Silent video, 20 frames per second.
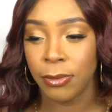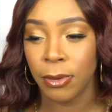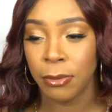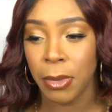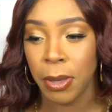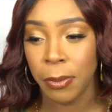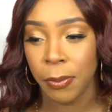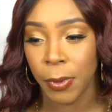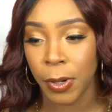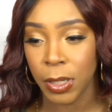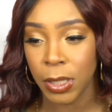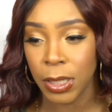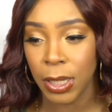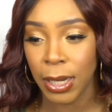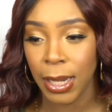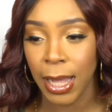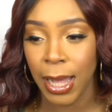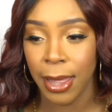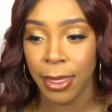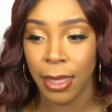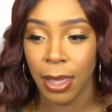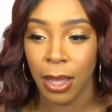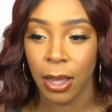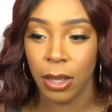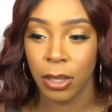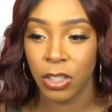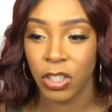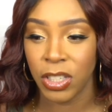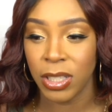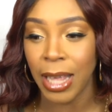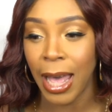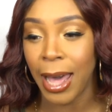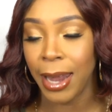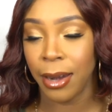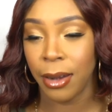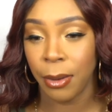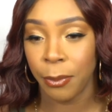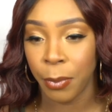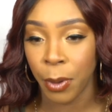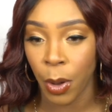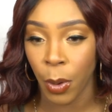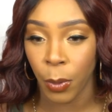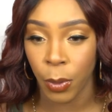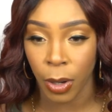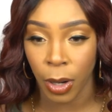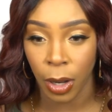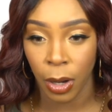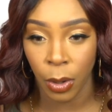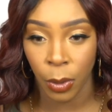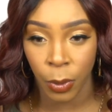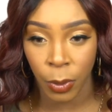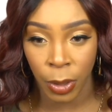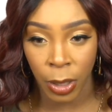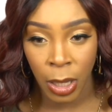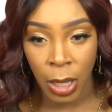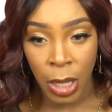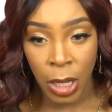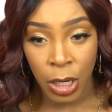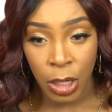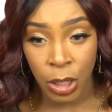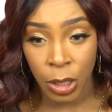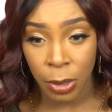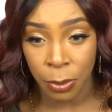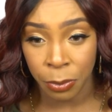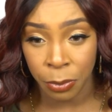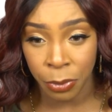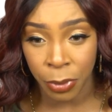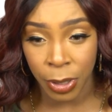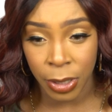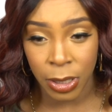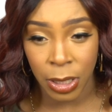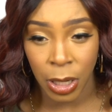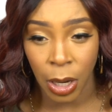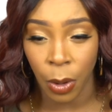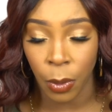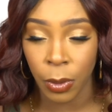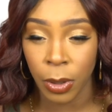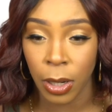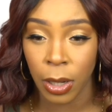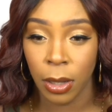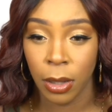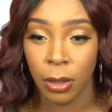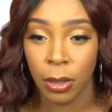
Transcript: For me personally, I think just adding the powder alone brings it out,